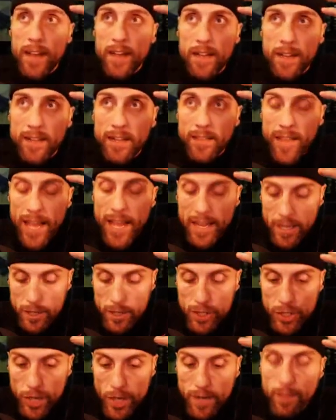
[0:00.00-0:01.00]

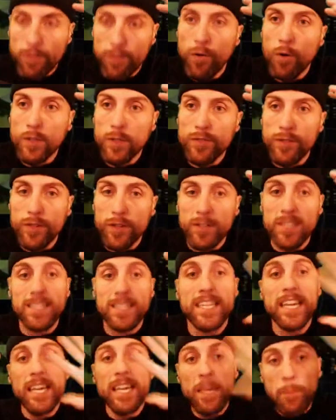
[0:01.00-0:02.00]
energetic force field that's
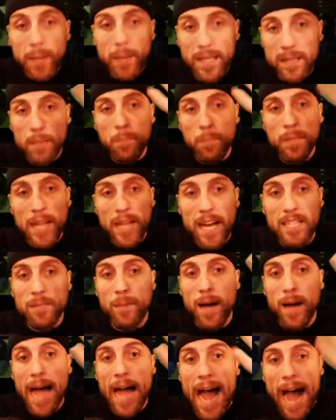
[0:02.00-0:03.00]
keeping the
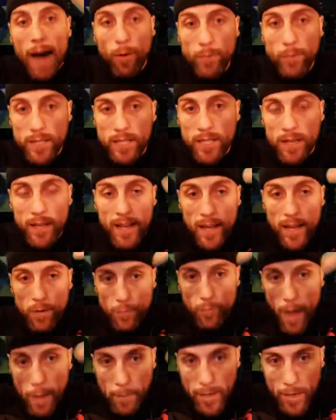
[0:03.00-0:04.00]
plasma out and
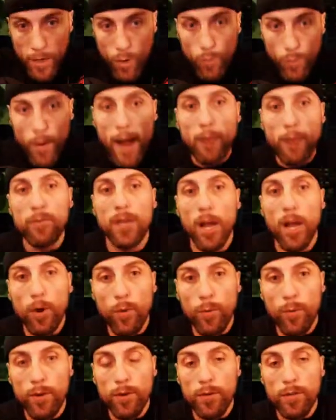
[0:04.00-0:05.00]
wrapping around our
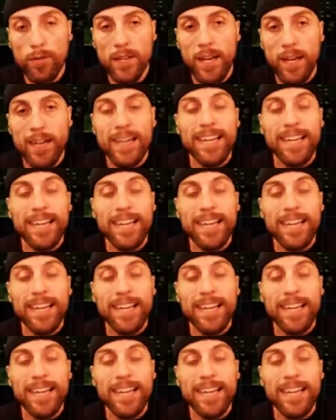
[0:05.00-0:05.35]
world,